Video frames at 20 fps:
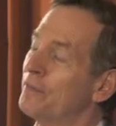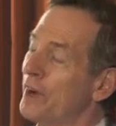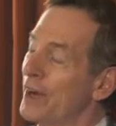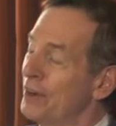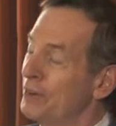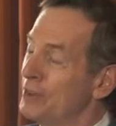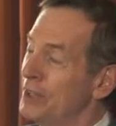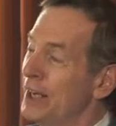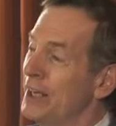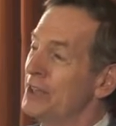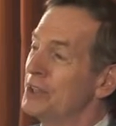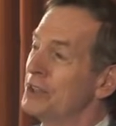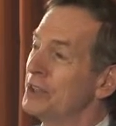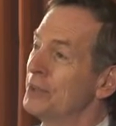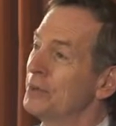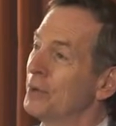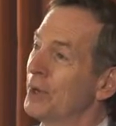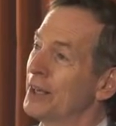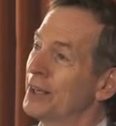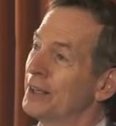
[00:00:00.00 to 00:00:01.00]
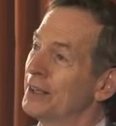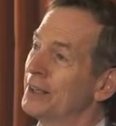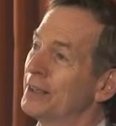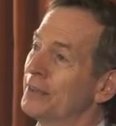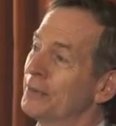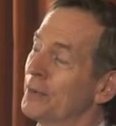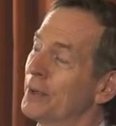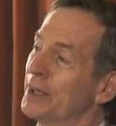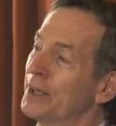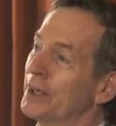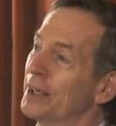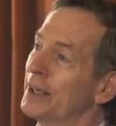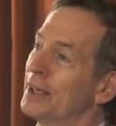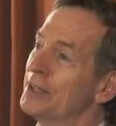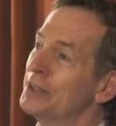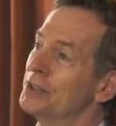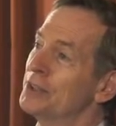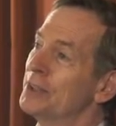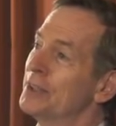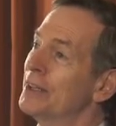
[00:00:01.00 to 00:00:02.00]
foundation
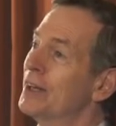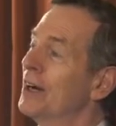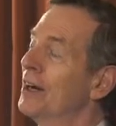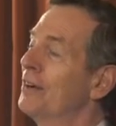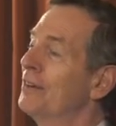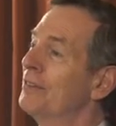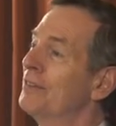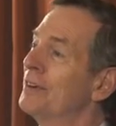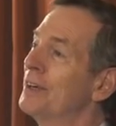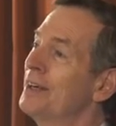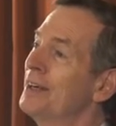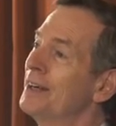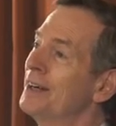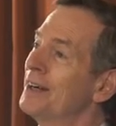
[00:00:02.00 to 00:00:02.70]
regulation of